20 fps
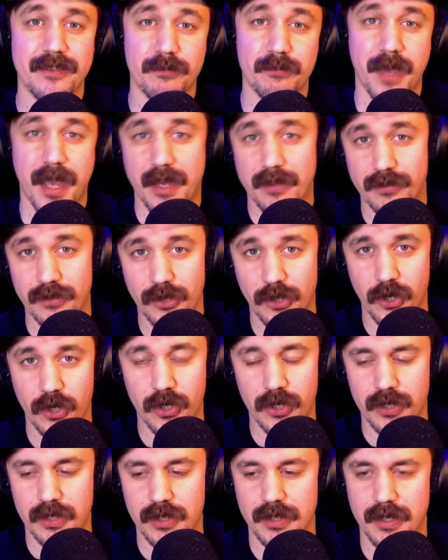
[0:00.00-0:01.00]

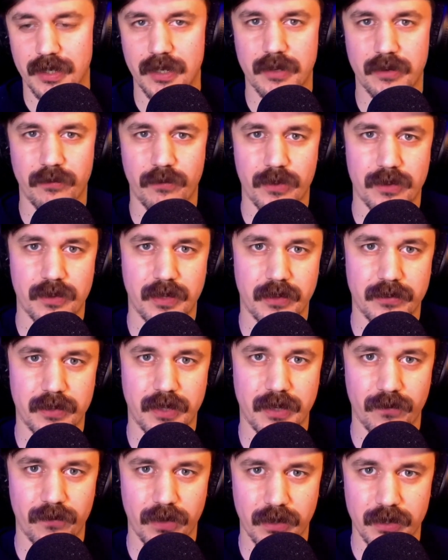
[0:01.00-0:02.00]
massacre of the
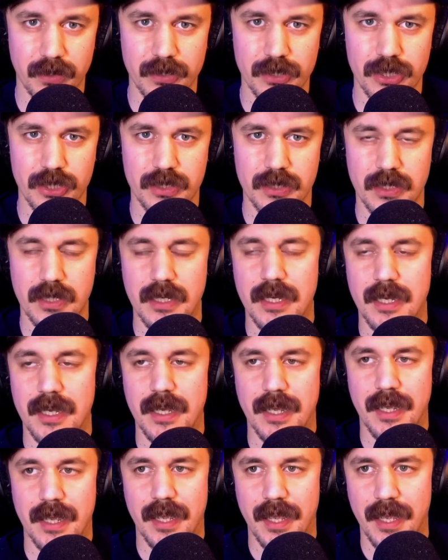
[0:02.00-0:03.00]
Tusken village,
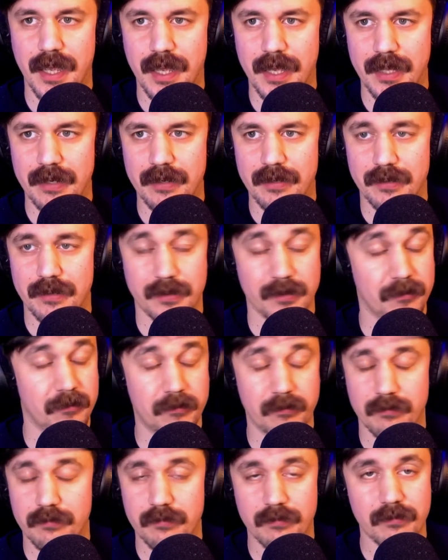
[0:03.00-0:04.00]
and
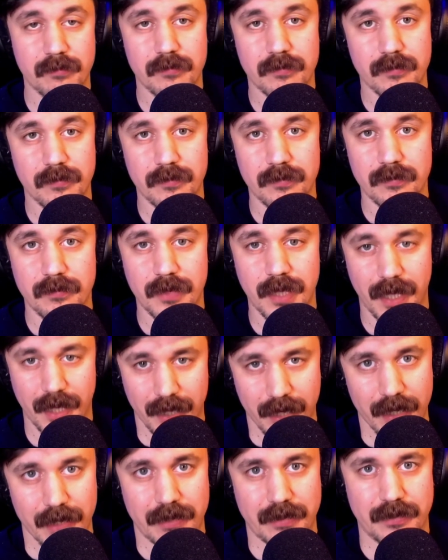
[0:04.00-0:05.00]

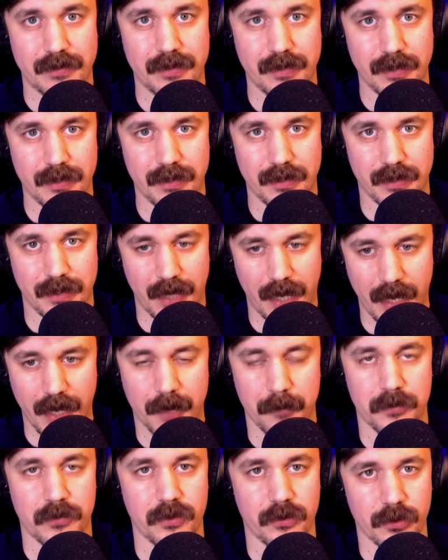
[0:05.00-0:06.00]
it's
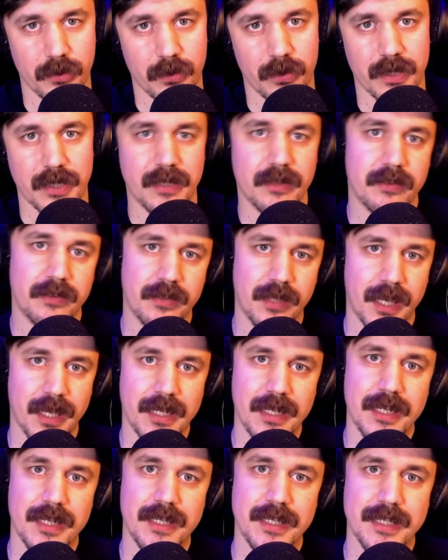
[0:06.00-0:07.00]
absolutely
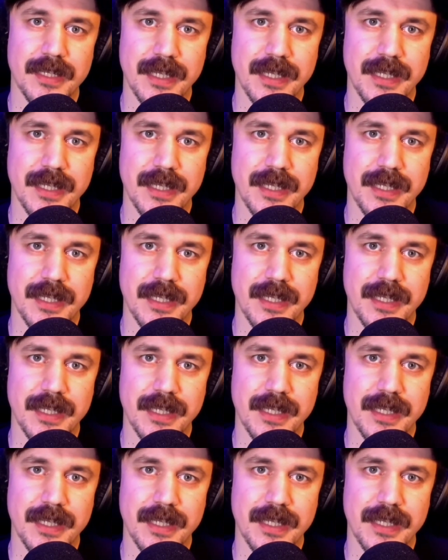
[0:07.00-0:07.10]
insane.